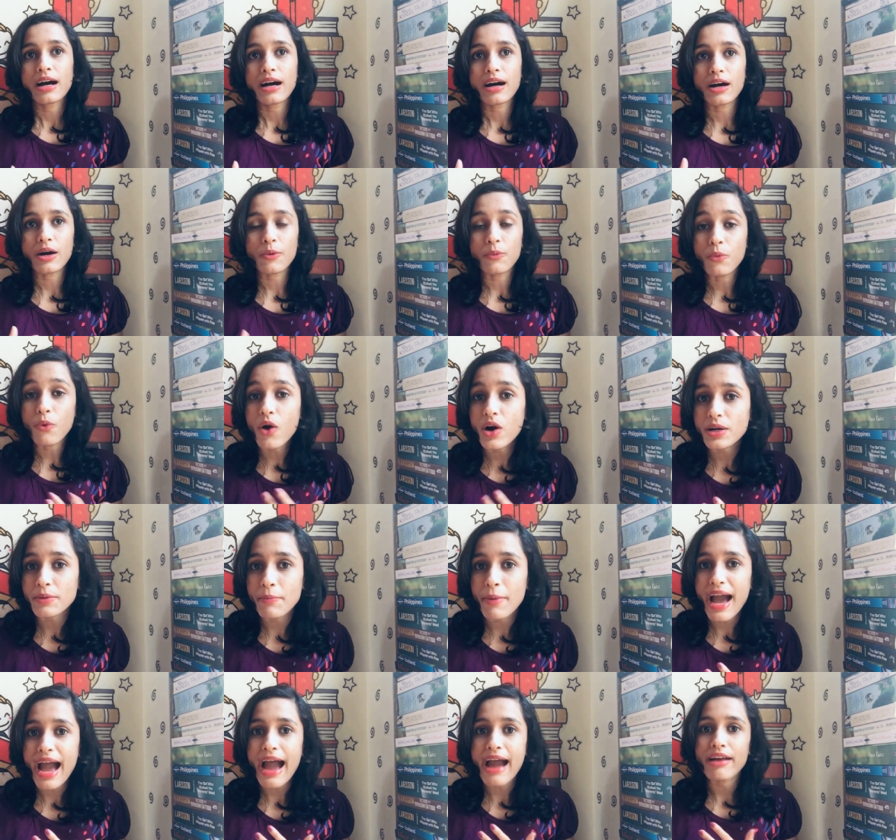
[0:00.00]
uh,
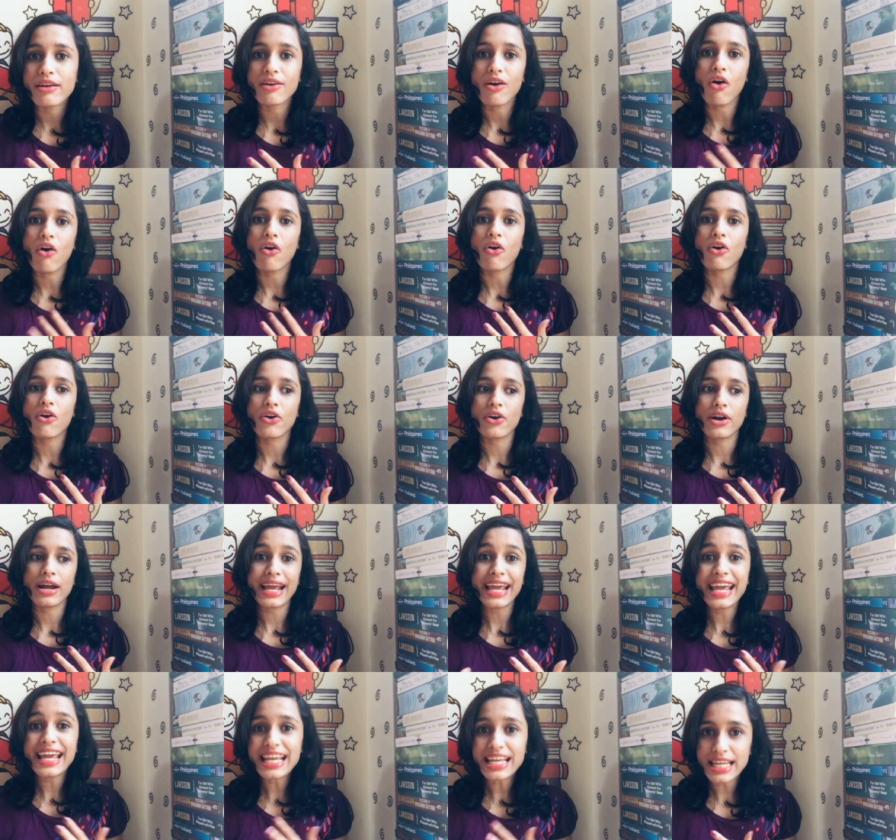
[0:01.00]
wattpad or
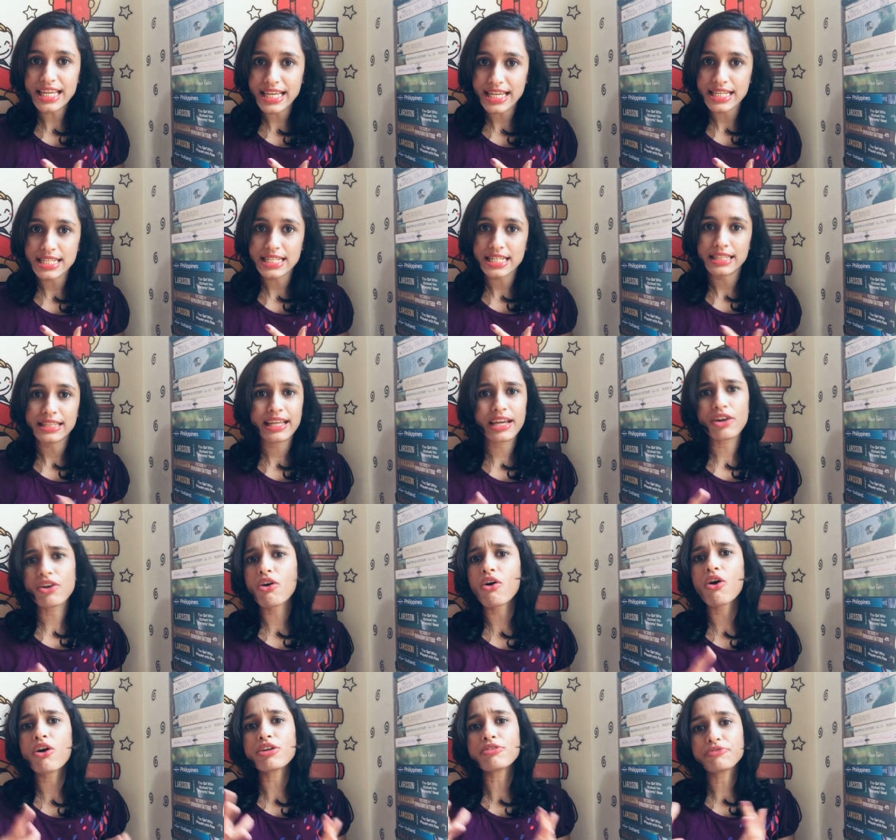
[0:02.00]
Inkitt they are
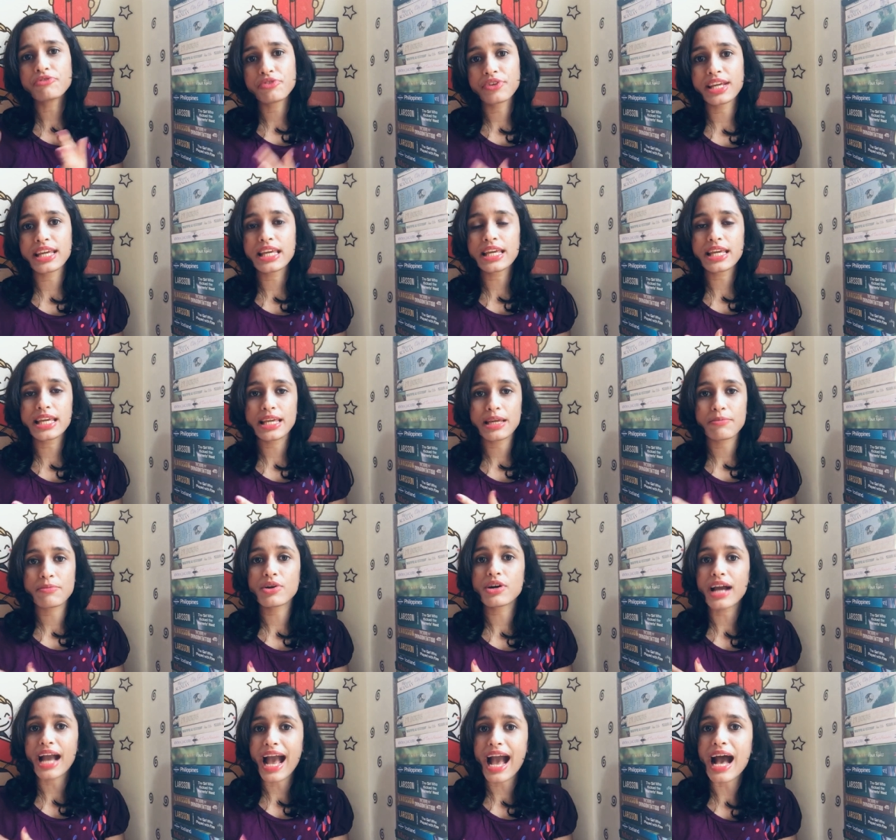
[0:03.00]
all free
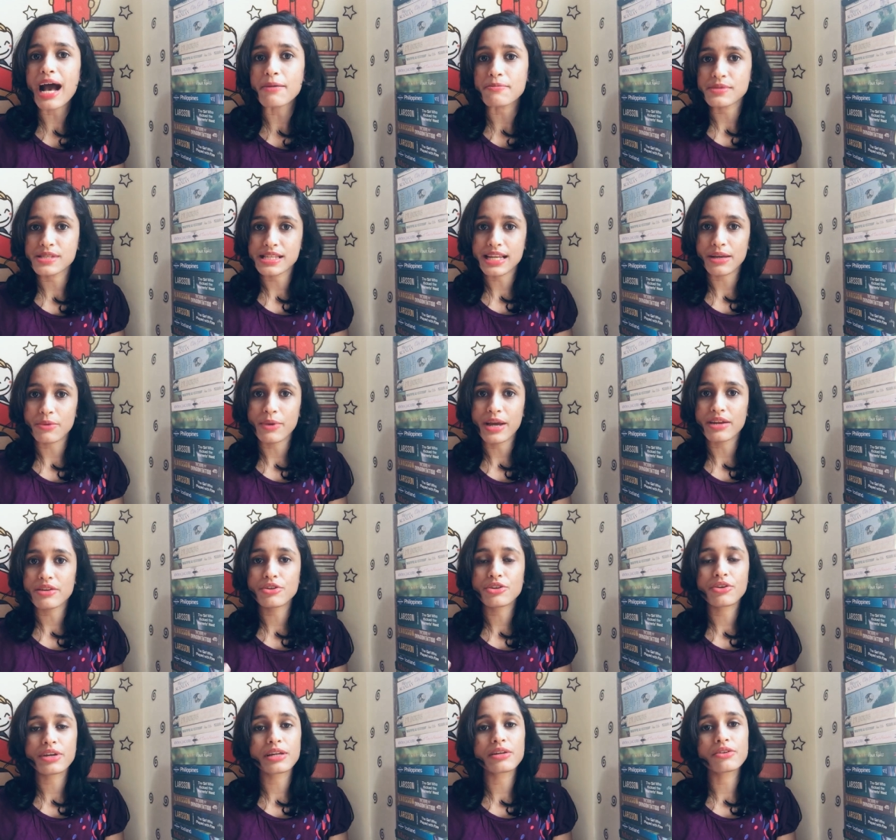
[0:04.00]
ebook apps like
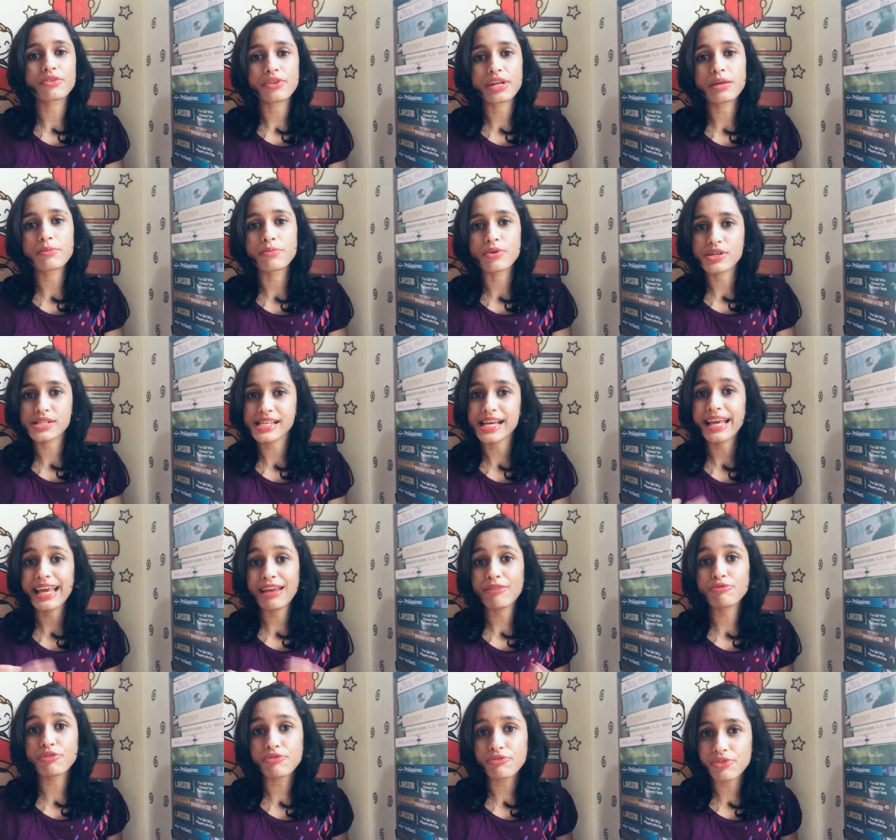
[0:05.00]
wherein you can read books
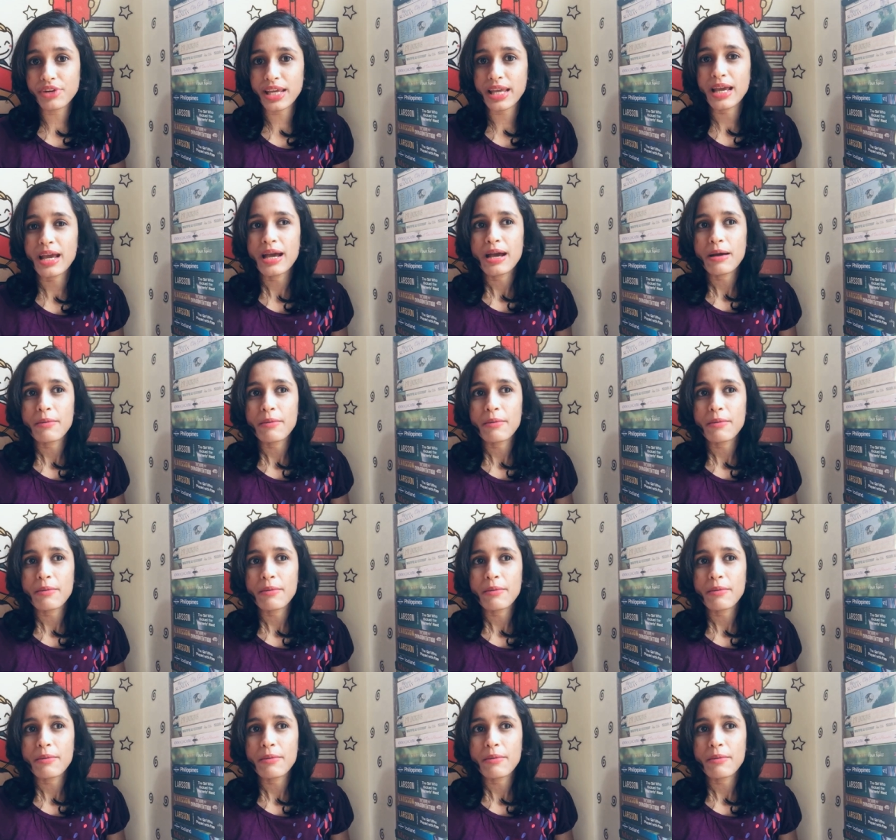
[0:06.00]
again for free